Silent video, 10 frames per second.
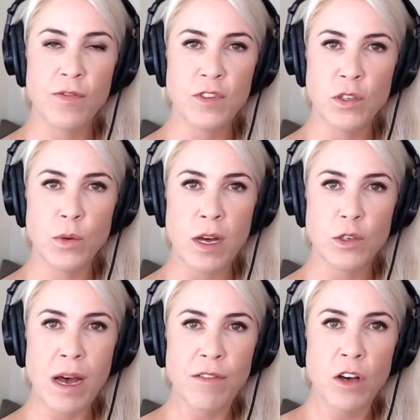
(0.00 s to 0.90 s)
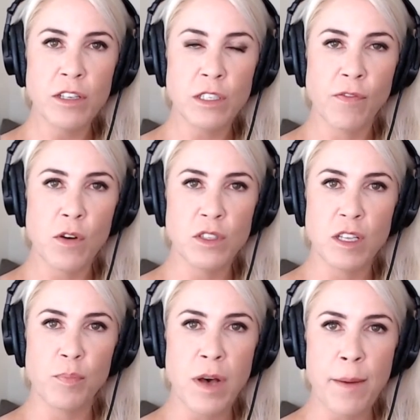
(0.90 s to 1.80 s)
to to have all these phones in
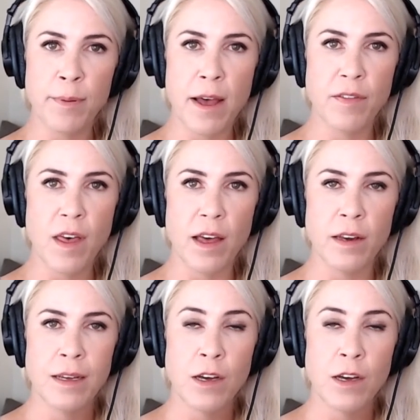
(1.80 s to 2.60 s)
the pipeline that